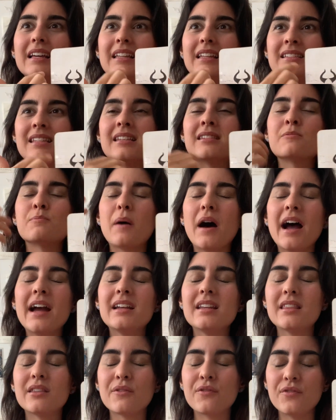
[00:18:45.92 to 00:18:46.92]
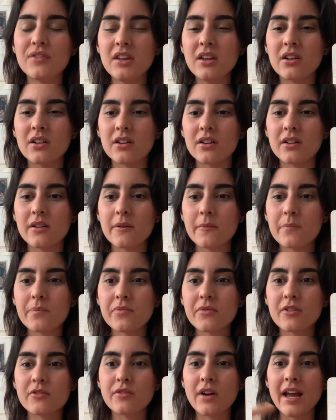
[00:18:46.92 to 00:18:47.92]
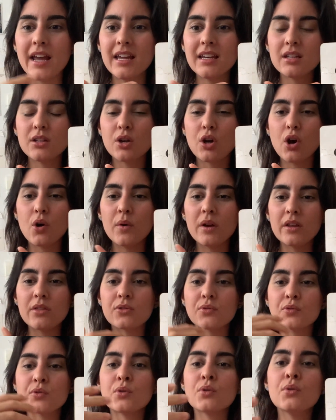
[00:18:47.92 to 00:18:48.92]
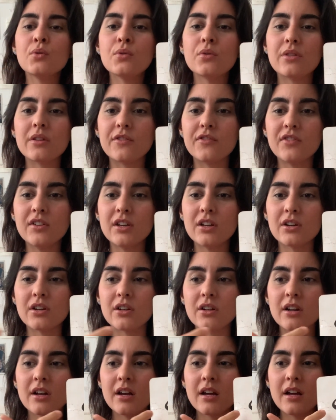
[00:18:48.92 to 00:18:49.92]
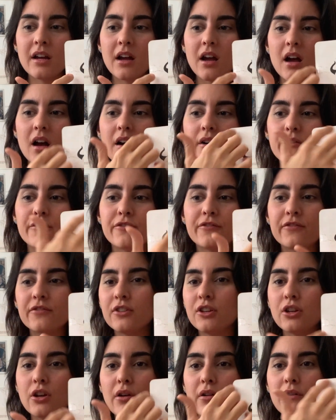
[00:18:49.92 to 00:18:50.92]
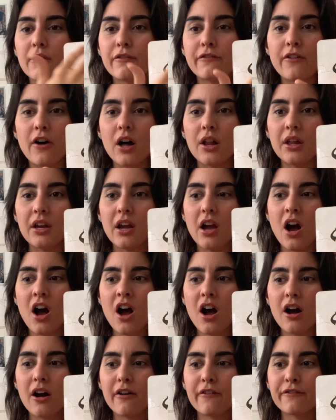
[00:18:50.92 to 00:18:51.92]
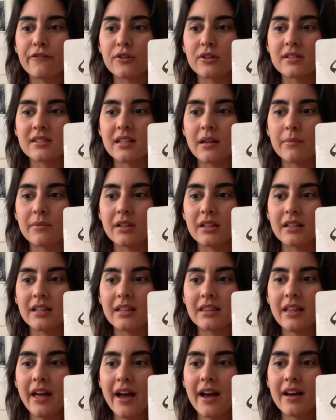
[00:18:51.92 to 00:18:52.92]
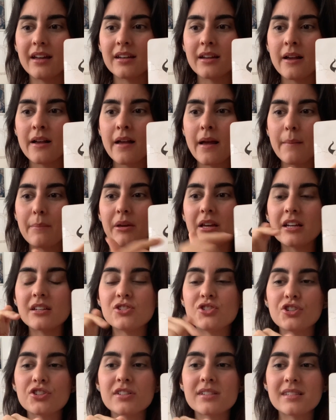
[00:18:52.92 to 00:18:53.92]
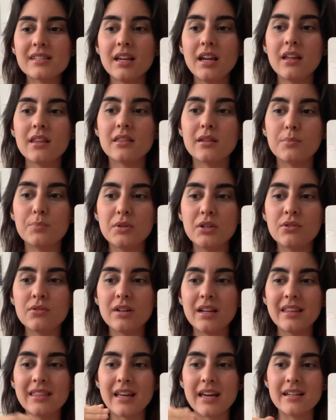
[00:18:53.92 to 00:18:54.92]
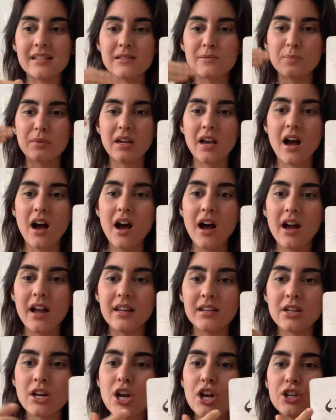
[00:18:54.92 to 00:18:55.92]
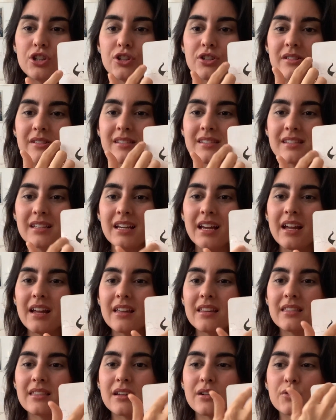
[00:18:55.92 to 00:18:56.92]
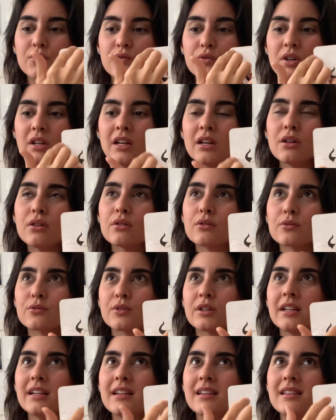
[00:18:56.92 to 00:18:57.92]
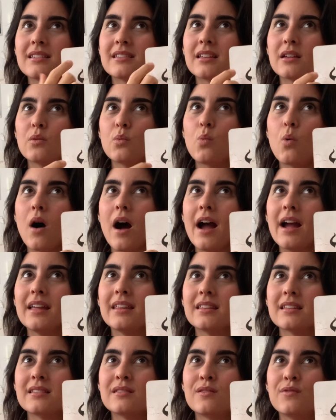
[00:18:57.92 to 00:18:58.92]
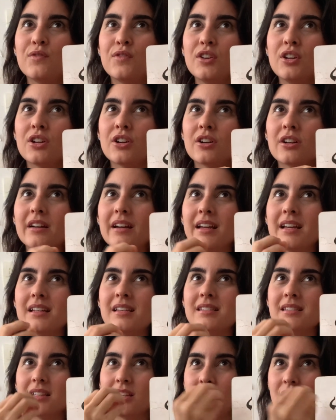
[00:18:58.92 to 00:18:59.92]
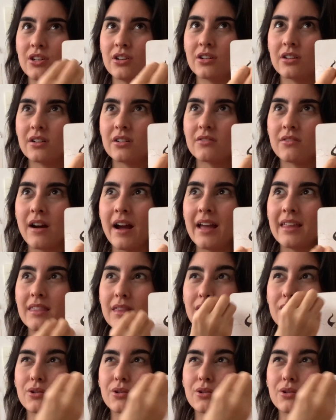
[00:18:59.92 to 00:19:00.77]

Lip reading: despite the fear, right? Going through the fear of, you know, falling off or something like that, because you're seeing the beauty that is behind. You're seeing the real reason why this fear is here, right?